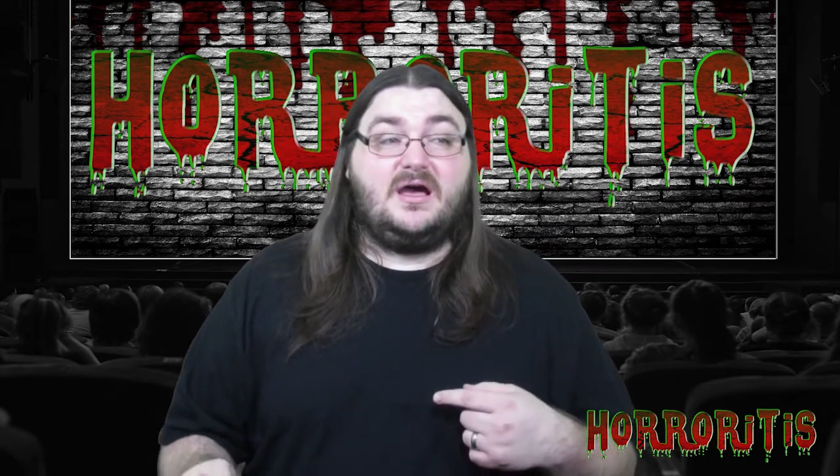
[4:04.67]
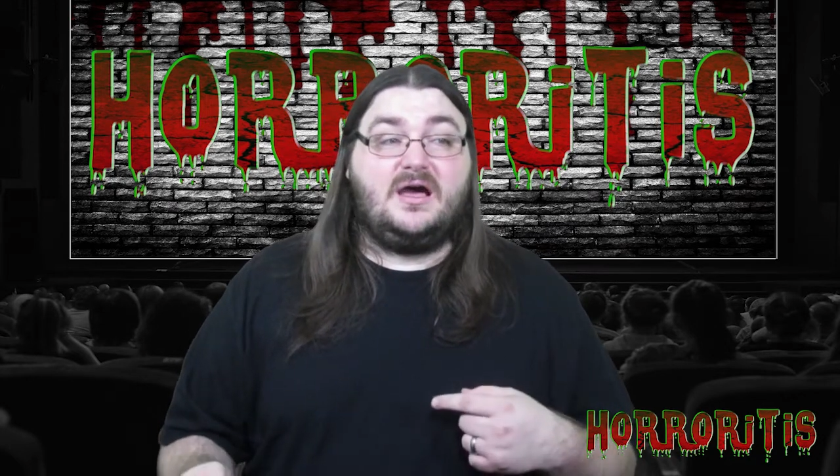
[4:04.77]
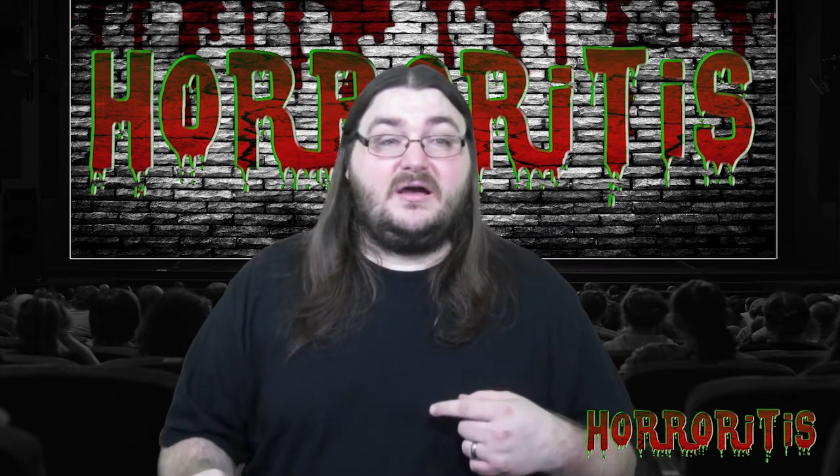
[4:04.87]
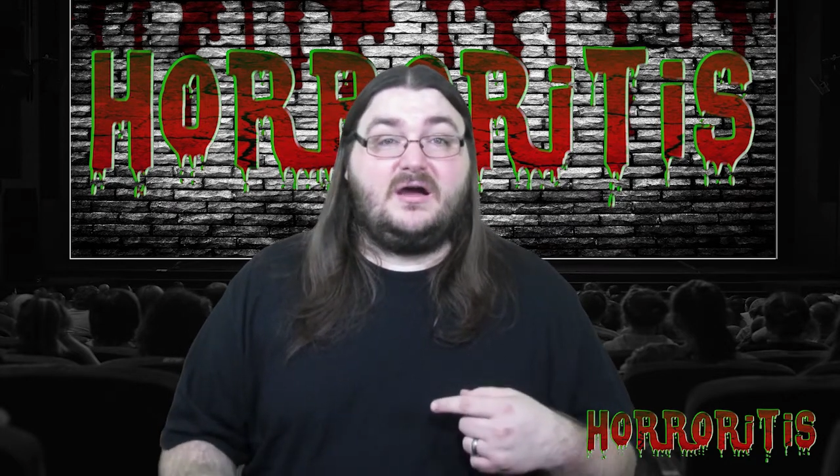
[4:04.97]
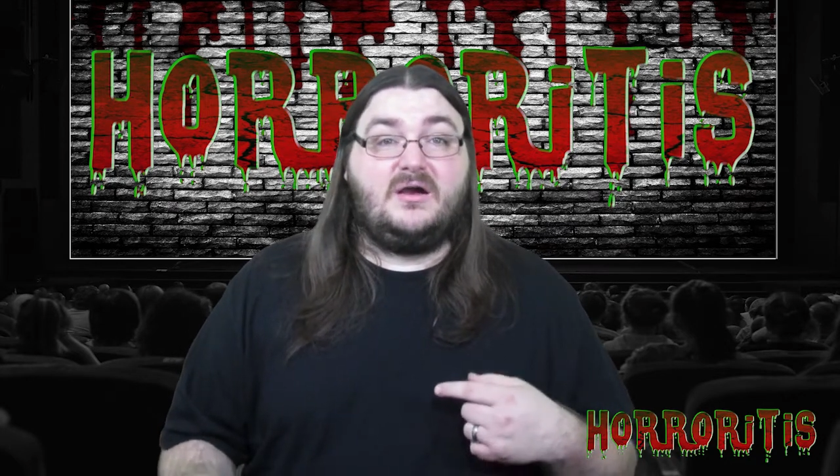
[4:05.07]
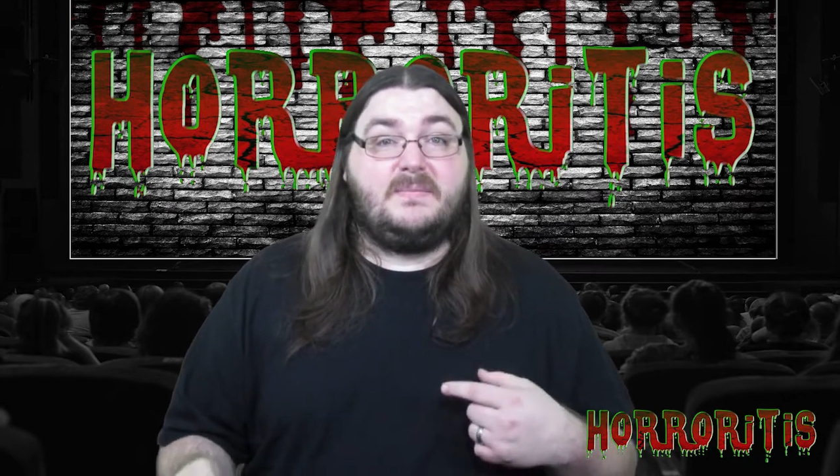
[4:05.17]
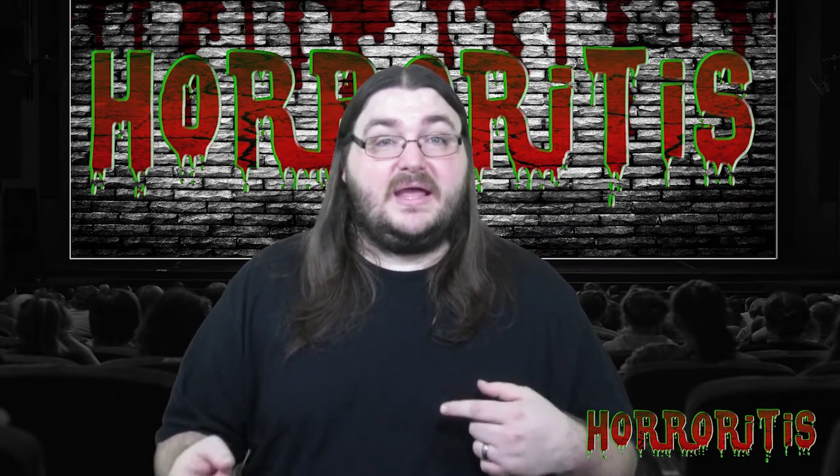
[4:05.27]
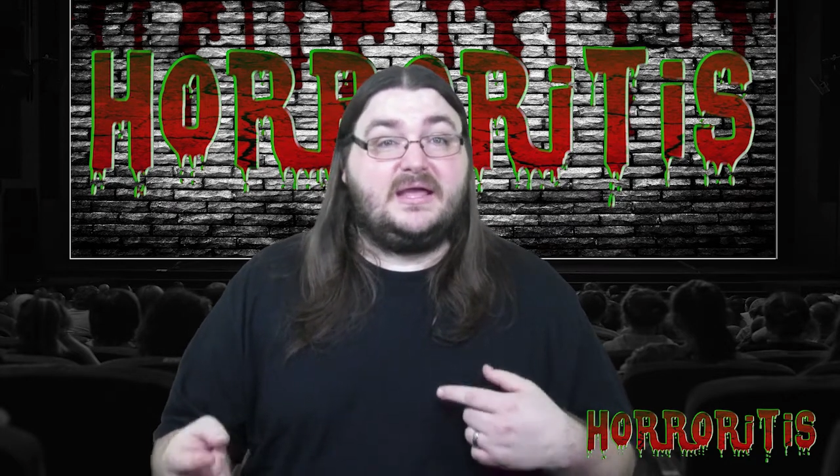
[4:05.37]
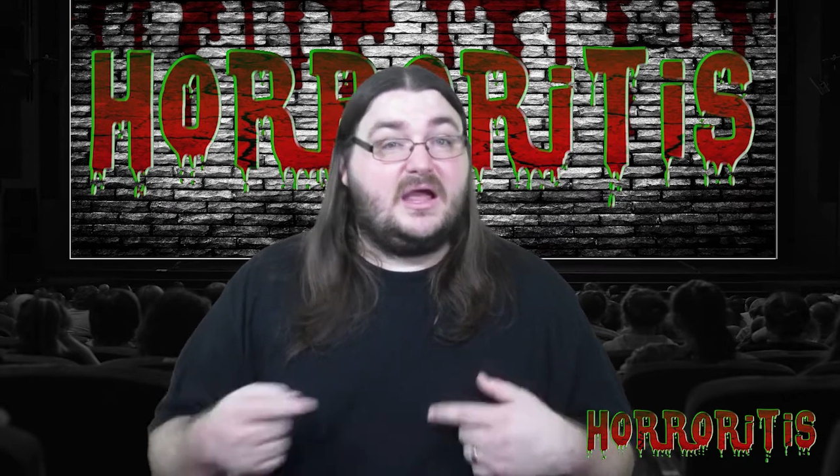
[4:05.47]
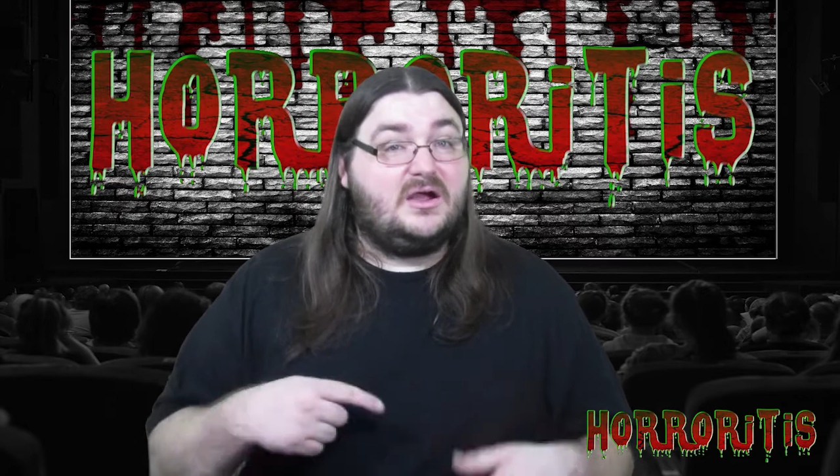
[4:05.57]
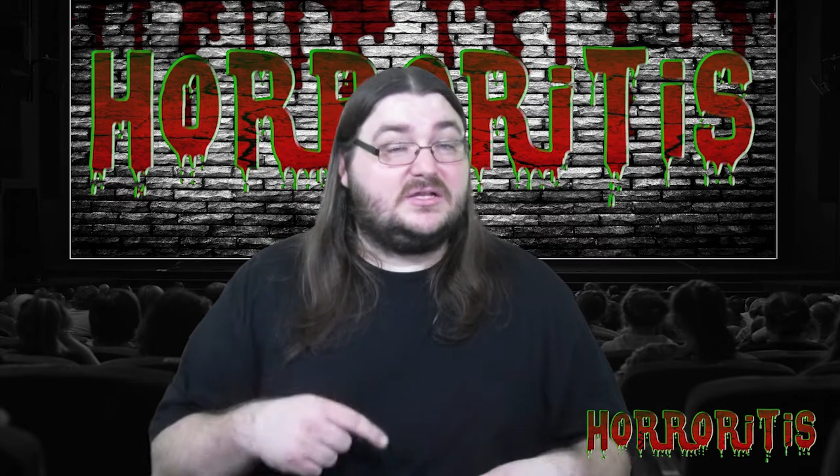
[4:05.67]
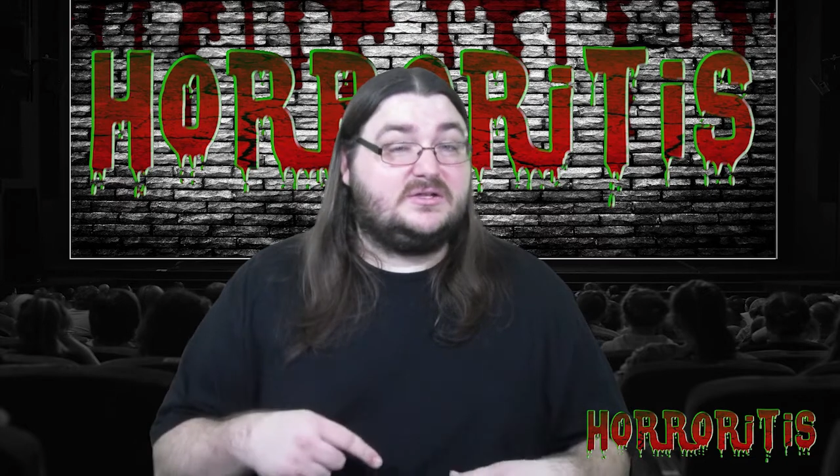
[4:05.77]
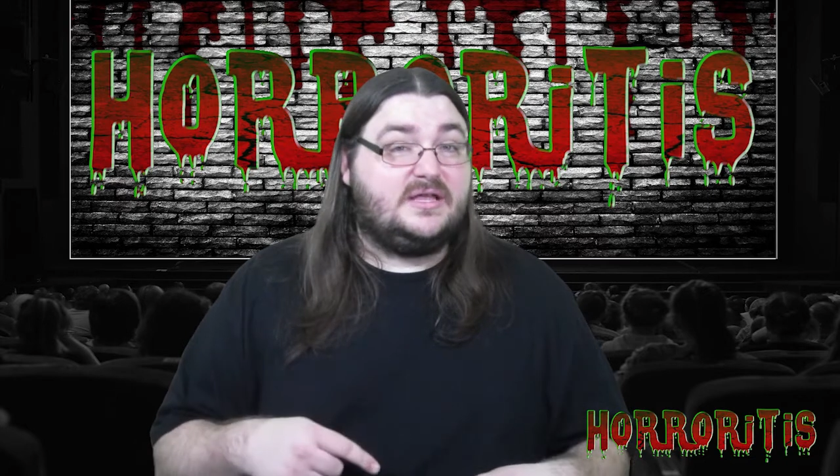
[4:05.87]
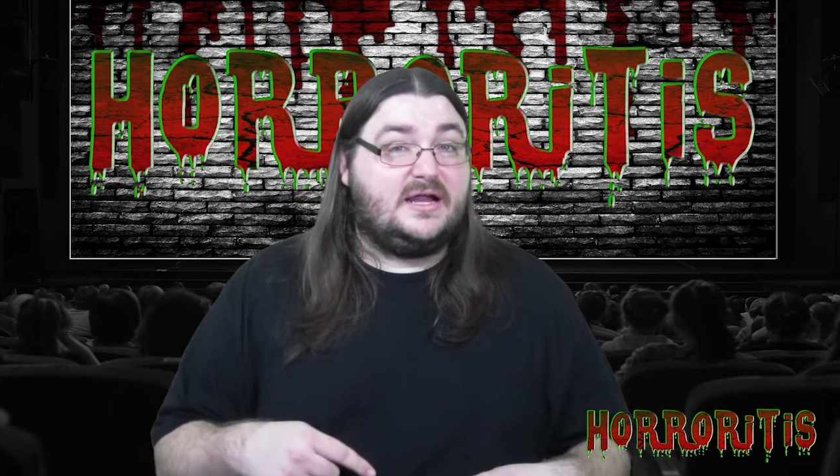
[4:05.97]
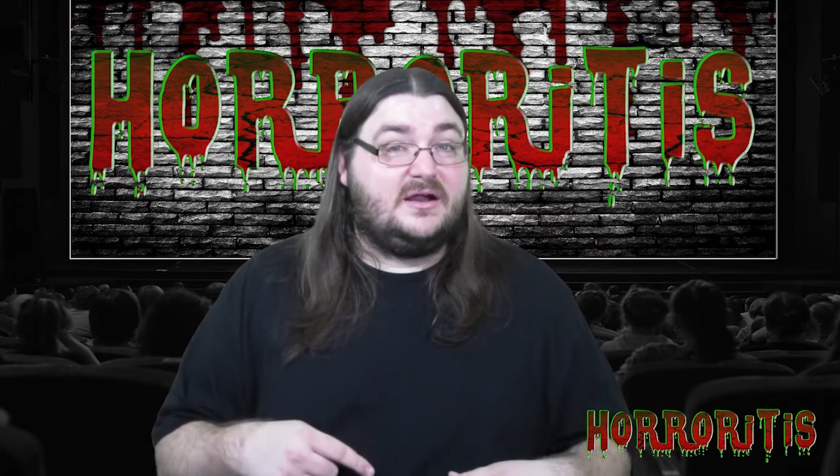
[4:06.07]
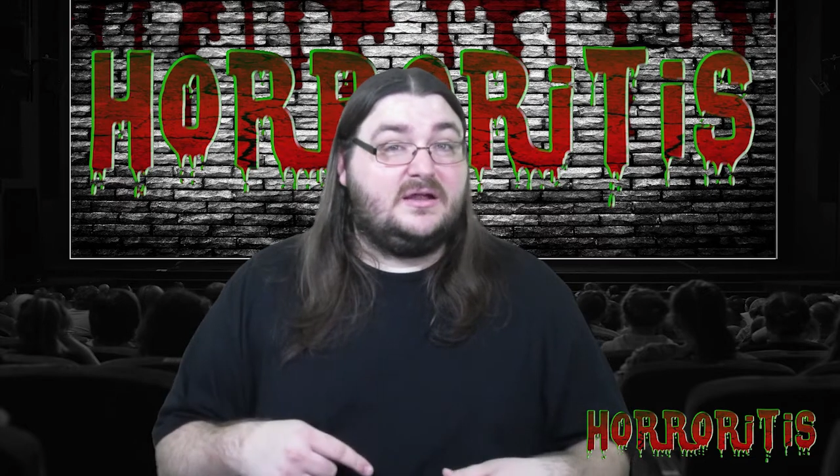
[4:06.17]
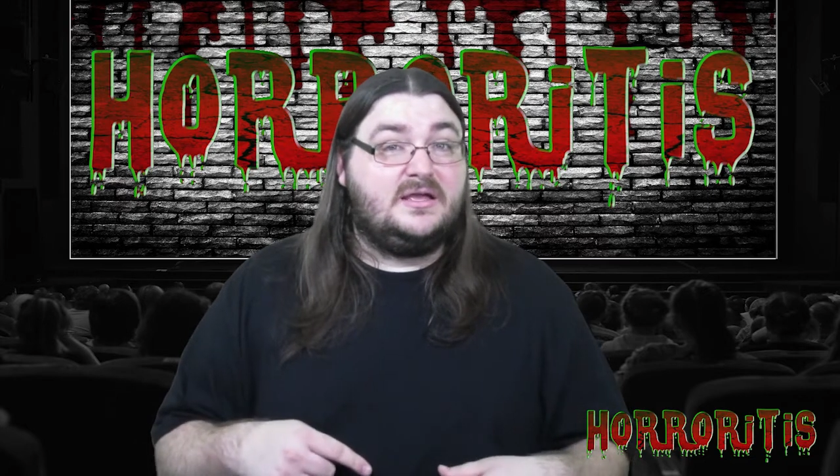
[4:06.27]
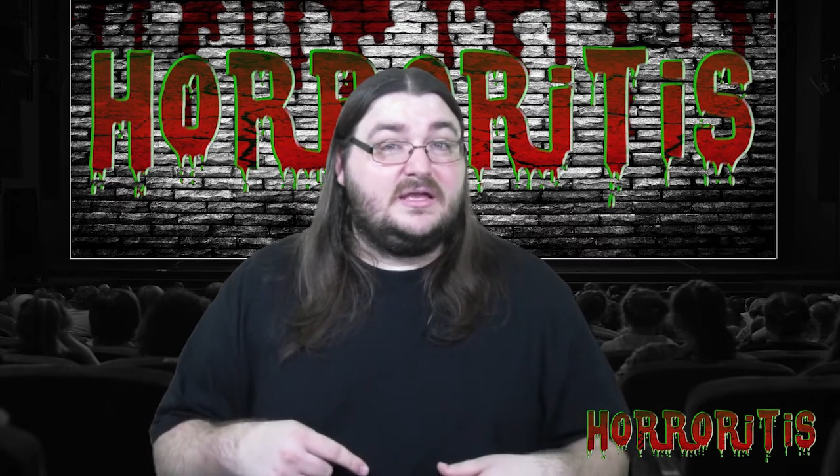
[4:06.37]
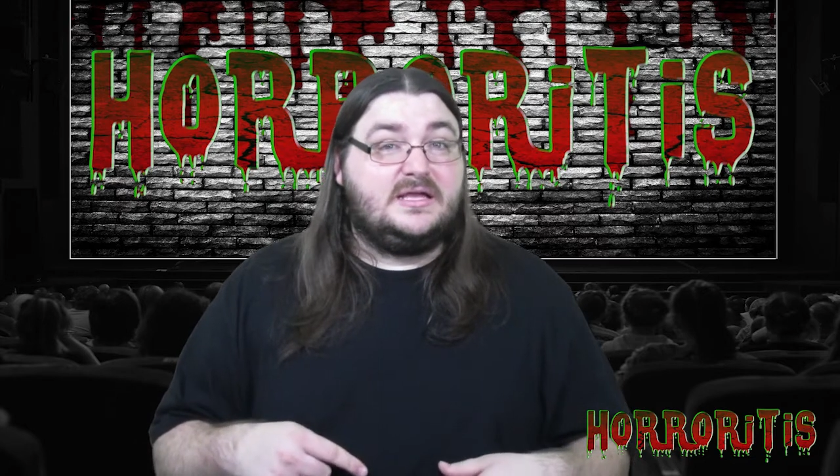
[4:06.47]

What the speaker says: our main character there.